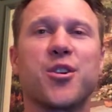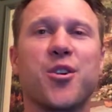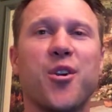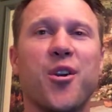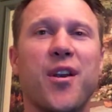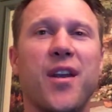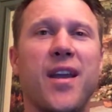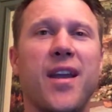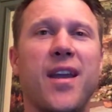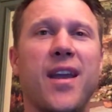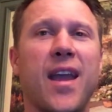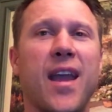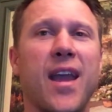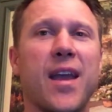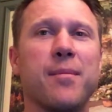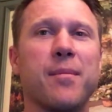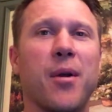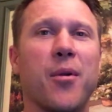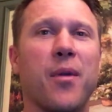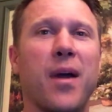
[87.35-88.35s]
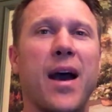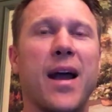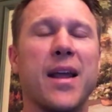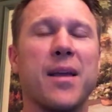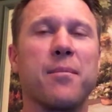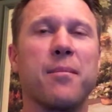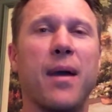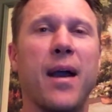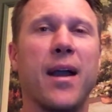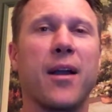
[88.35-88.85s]
degree and my
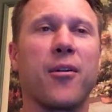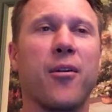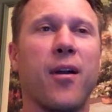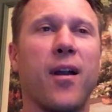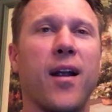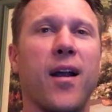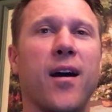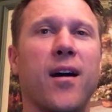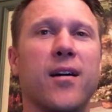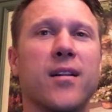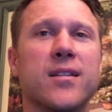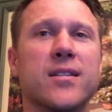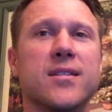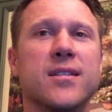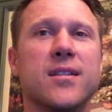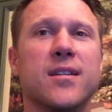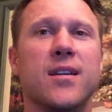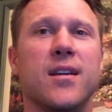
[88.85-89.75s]
writing background,